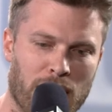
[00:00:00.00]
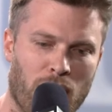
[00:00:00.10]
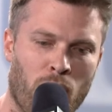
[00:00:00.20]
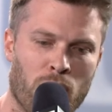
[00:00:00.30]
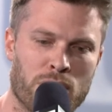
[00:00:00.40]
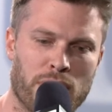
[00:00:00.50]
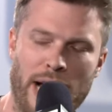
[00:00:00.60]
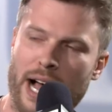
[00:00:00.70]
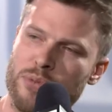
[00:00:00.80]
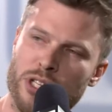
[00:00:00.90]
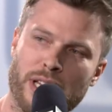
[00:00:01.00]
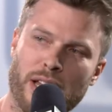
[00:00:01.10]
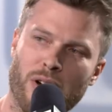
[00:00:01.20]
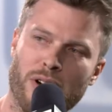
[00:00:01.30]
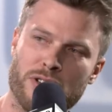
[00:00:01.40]
odd gaps in
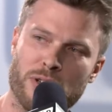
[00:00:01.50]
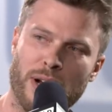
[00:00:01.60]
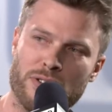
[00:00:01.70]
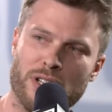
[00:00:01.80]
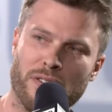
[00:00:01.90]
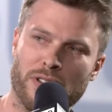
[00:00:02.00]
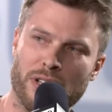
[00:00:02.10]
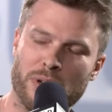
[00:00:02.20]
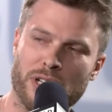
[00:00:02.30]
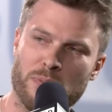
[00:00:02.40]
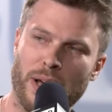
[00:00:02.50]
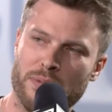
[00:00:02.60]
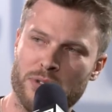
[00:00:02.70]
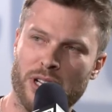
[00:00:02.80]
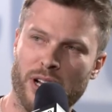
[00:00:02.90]
their knowledge about stuff that you would expect
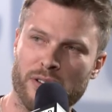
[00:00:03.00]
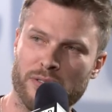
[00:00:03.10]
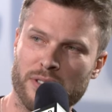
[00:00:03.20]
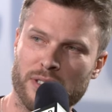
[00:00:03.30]
them to know.